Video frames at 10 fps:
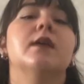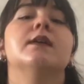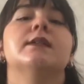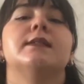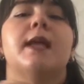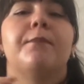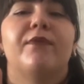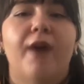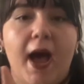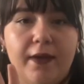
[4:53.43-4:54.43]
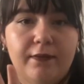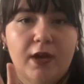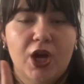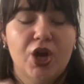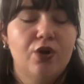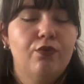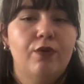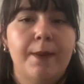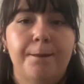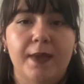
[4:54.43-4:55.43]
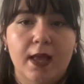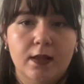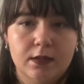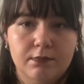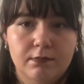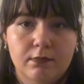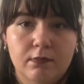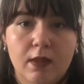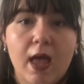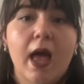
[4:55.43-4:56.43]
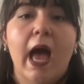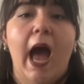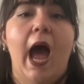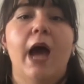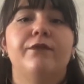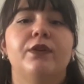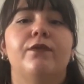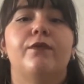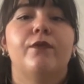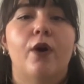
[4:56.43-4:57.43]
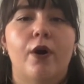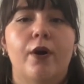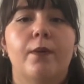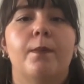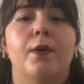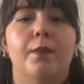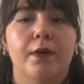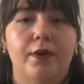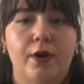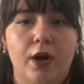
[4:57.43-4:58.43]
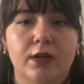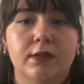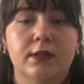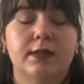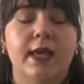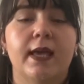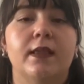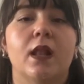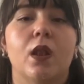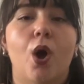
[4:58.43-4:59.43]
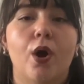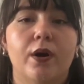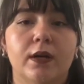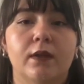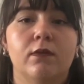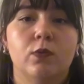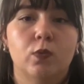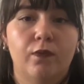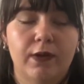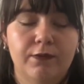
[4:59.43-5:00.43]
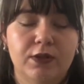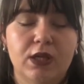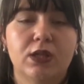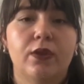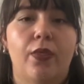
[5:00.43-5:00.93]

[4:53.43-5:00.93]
Step 5. Repeat. After 4 Pomodoros, take the longer 15 to